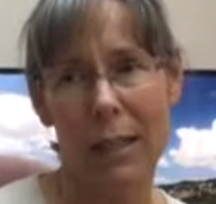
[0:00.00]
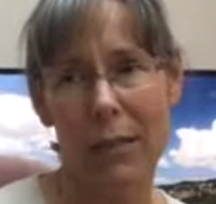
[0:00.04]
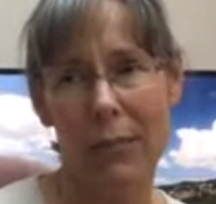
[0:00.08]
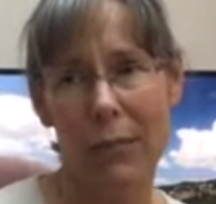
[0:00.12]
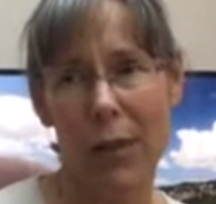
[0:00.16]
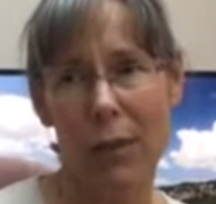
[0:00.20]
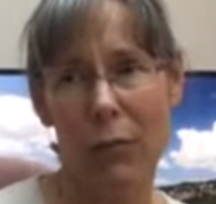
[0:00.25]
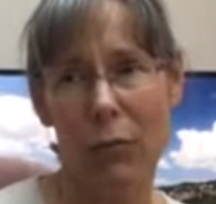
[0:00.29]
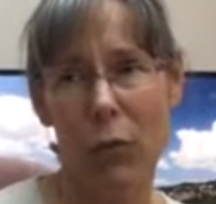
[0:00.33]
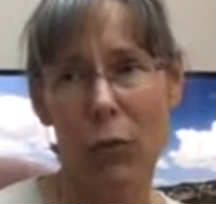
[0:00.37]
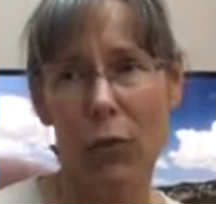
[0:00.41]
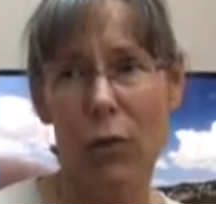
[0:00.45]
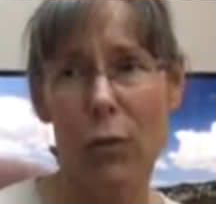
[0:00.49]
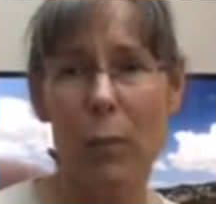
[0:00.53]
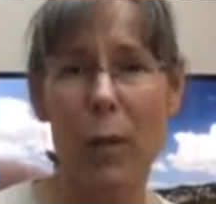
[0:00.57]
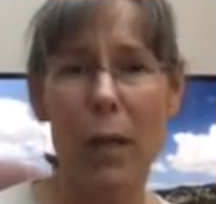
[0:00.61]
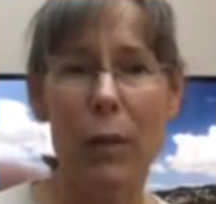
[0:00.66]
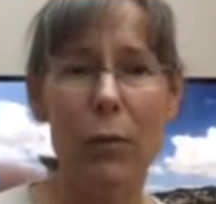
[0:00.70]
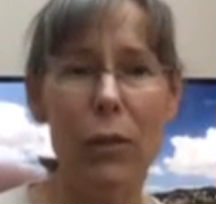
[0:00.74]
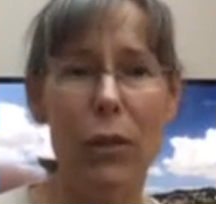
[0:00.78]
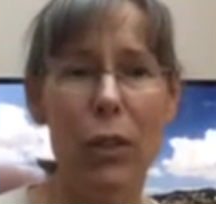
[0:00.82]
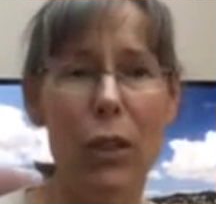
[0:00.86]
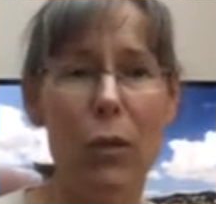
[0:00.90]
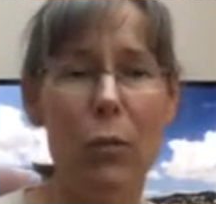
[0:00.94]
I've got to be
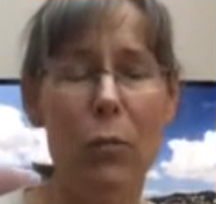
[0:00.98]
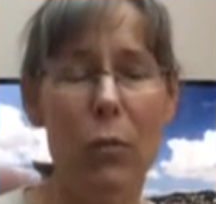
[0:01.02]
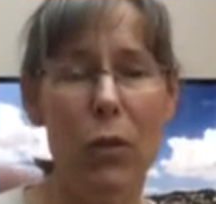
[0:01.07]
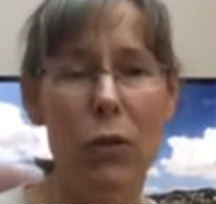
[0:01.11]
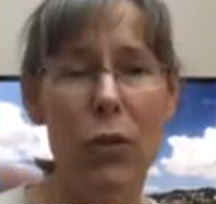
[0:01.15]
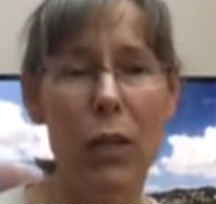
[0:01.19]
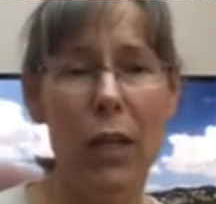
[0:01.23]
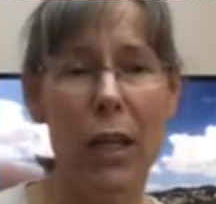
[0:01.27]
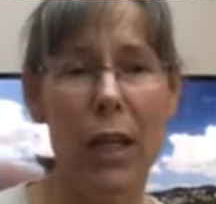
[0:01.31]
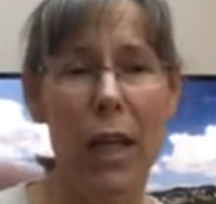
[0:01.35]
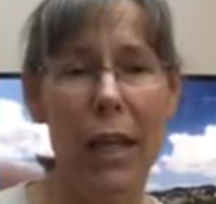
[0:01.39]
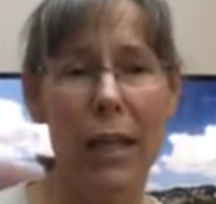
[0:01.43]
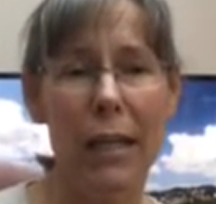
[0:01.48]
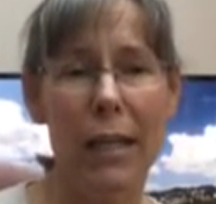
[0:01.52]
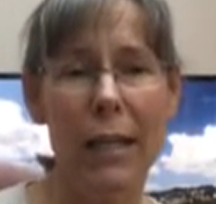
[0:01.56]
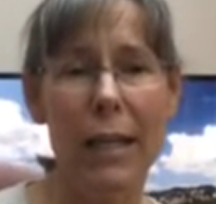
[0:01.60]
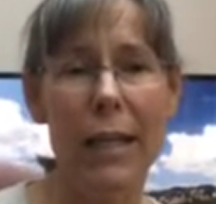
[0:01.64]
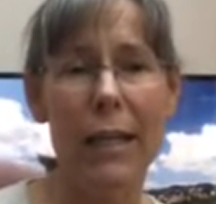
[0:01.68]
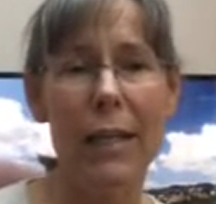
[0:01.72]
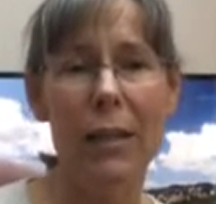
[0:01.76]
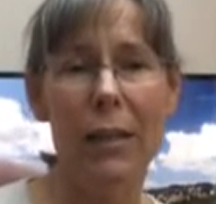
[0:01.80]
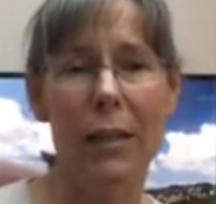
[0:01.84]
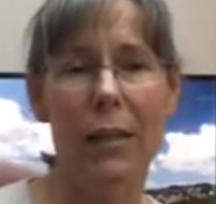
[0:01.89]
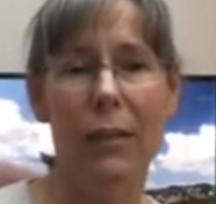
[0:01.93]
able to communicate
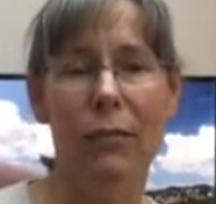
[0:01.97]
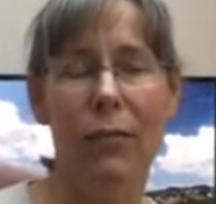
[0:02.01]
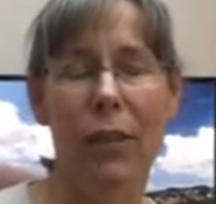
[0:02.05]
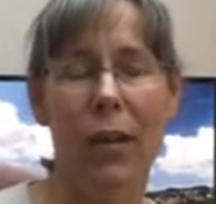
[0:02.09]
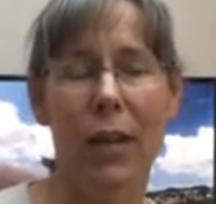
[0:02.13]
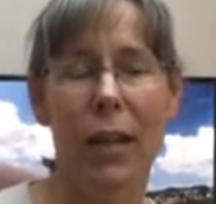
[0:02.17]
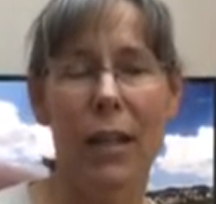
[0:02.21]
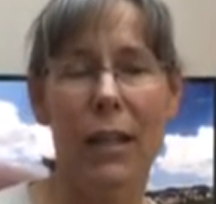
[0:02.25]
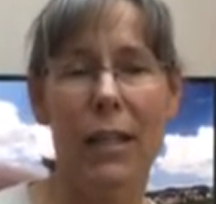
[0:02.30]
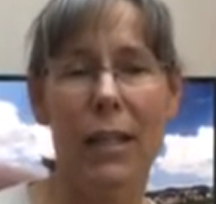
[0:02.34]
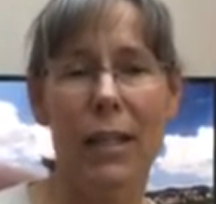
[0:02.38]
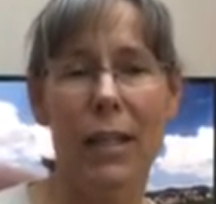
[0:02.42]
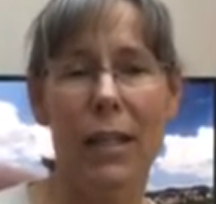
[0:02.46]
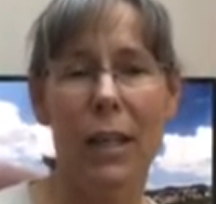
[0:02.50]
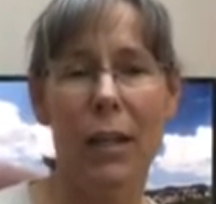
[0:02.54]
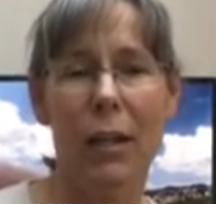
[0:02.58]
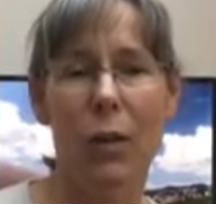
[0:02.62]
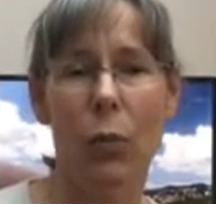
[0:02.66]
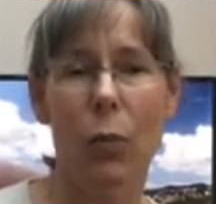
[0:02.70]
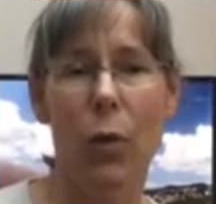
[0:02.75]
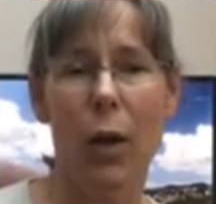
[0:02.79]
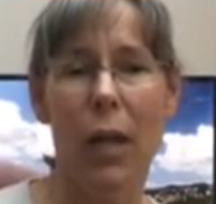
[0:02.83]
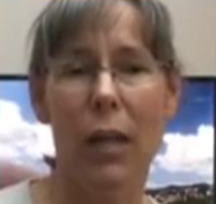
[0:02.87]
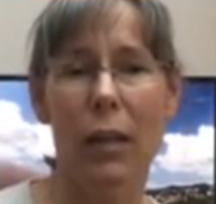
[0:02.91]
legal advice in
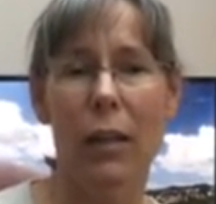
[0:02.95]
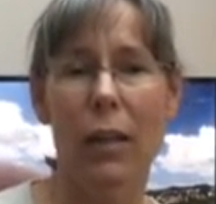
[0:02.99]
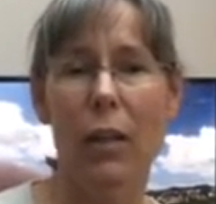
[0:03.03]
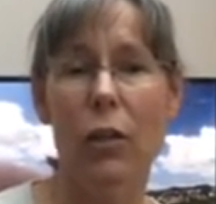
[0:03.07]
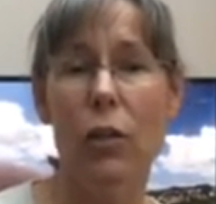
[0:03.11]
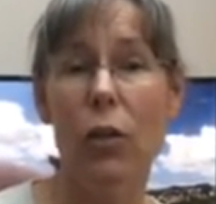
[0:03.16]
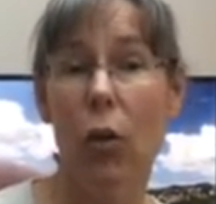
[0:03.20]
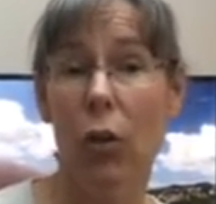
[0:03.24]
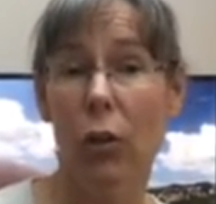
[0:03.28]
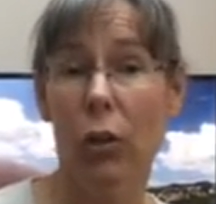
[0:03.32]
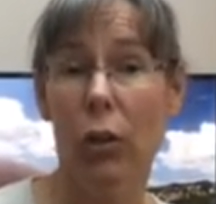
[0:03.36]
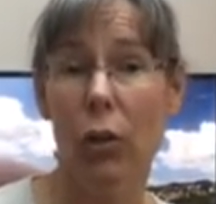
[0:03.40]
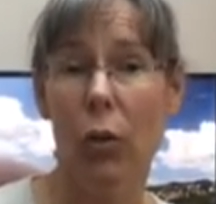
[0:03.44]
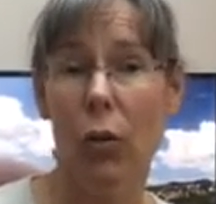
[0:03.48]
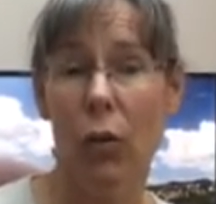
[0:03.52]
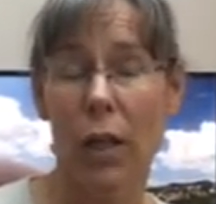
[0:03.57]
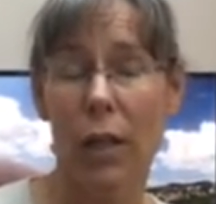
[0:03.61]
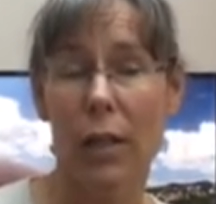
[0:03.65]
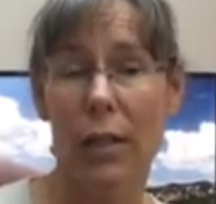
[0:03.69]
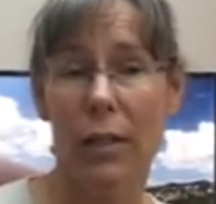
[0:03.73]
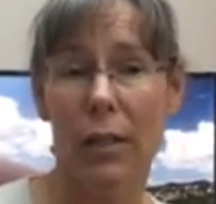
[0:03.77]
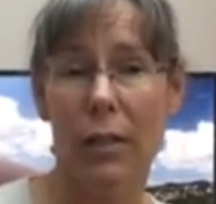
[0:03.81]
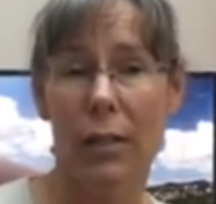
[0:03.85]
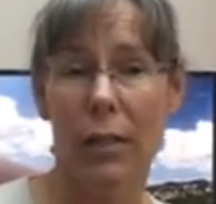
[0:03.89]
a way that
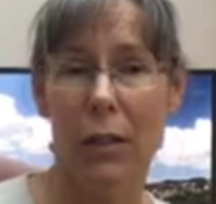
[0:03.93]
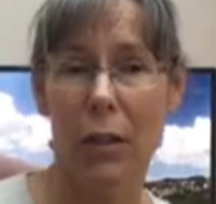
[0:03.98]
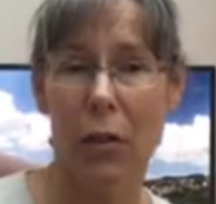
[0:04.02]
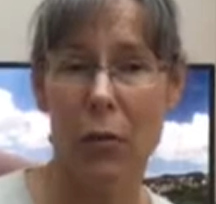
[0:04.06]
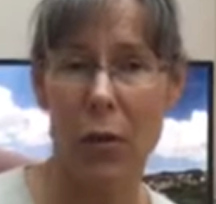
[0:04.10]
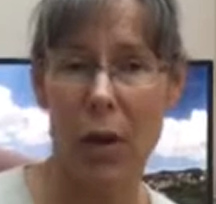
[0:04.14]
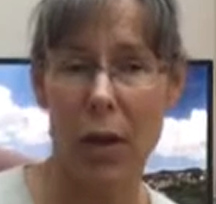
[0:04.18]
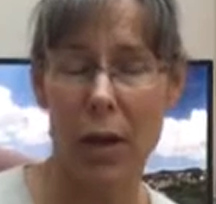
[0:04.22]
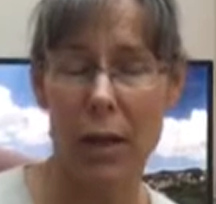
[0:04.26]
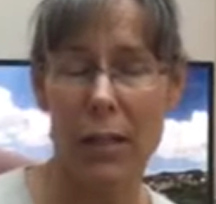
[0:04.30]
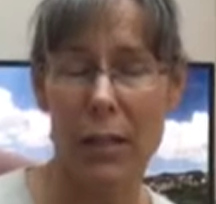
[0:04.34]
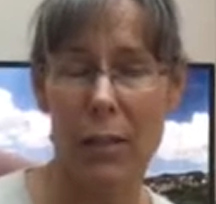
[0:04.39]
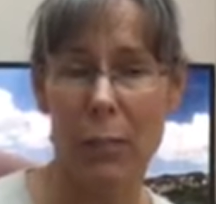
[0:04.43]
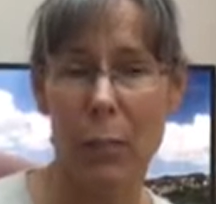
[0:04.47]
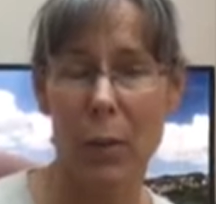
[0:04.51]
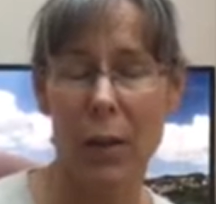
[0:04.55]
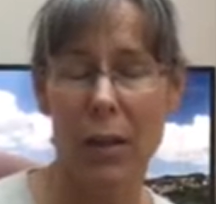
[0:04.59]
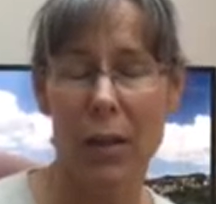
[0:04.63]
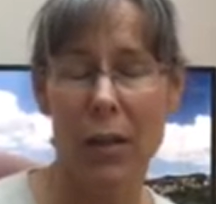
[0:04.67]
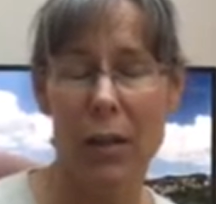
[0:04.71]
non-lawyers can grasp